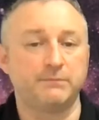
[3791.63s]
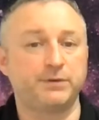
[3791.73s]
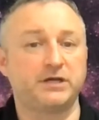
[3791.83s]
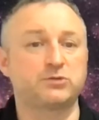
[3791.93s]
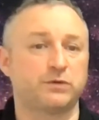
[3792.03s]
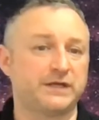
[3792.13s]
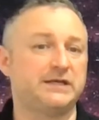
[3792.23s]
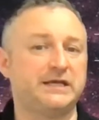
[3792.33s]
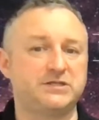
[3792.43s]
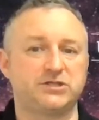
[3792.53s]
Because what they
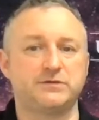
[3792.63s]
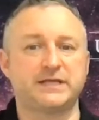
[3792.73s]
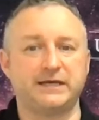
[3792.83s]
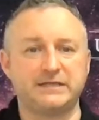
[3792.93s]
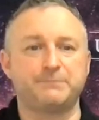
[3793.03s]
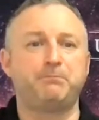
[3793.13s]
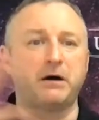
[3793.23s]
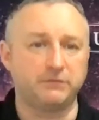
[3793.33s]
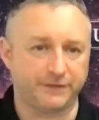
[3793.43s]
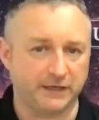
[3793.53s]
need to do is they need to
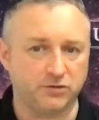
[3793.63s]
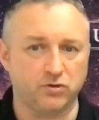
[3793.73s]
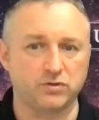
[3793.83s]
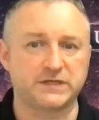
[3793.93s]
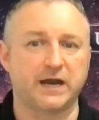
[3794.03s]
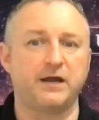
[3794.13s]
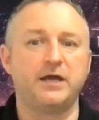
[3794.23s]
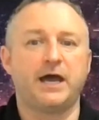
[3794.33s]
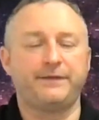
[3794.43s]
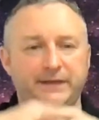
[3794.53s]
bulk their course out
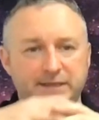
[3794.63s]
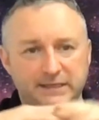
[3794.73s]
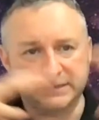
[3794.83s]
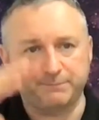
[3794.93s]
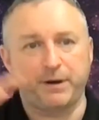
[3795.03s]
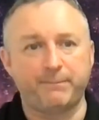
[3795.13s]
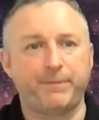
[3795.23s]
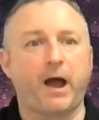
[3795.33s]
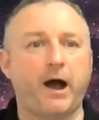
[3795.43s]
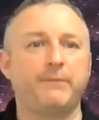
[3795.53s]
and they need to pump
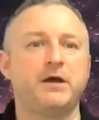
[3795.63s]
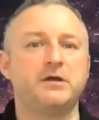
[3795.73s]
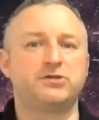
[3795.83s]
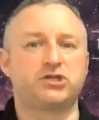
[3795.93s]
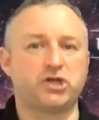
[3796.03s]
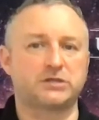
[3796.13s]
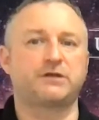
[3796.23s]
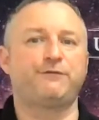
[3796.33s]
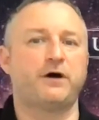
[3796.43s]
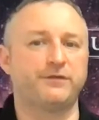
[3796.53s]
it up to
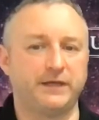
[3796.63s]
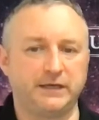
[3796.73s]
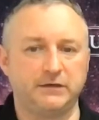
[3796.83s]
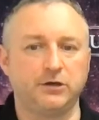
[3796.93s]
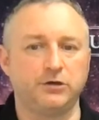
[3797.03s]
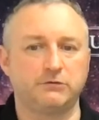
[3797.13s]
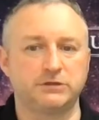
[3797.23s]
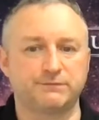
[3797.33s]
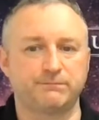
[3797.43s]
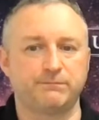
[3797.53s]
justify the
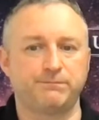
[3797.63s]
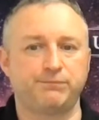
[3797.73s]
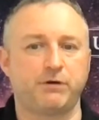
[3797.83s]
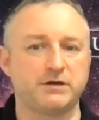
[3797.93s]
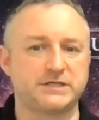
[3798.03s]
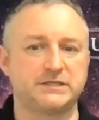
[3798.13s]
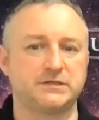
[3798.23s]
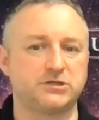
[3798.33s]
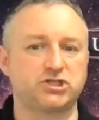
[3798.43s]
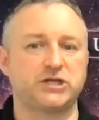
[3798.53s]
ludicrous prices
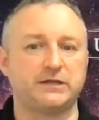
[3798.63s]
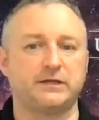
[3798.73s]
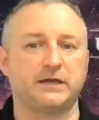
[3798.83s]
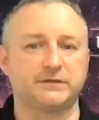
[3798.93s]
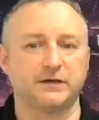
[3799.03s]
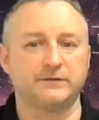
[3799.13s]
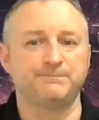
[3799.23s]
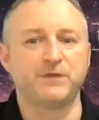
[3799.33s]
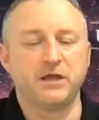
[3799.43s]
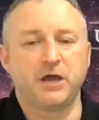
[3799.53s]
and the shit that they've done it.
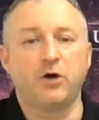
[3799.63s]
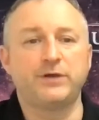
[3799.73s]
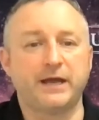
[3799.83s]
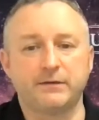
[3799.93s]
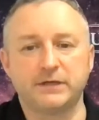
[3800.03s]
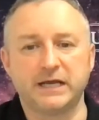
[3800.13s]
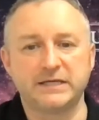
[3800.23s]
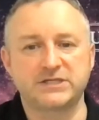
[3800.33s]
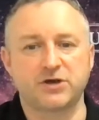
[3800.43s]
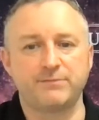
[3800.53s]
Oh yeah, and
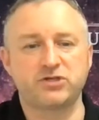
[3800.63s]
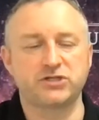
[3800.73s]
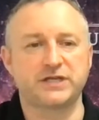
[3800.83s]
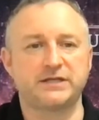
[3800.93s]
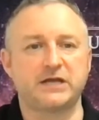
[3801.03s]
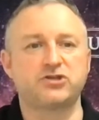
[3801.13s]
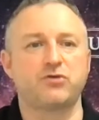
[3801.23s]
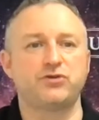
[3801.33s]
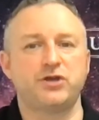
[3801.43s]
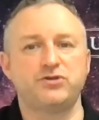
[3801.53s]
as Simon's just said there,
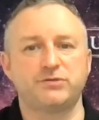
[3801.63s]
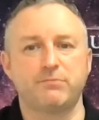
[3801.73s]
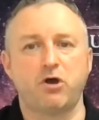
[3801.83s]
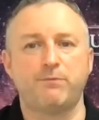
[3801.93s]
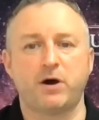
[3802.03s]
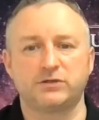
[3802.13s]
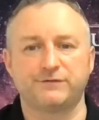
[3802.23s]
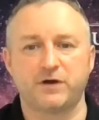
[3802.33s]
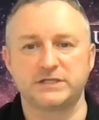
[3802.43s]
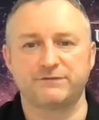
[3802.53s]
don't use your mobile
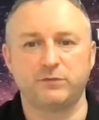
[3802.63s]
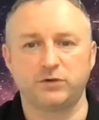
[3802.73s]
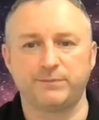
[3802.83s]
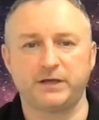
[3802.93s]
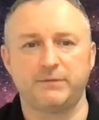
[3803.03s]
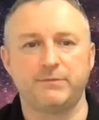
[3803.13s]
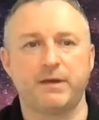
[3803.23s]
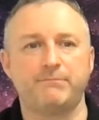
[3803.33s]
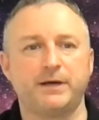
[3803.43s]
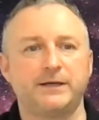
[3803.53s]
device if you want to become a
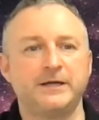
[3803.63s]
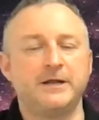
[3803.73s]
member.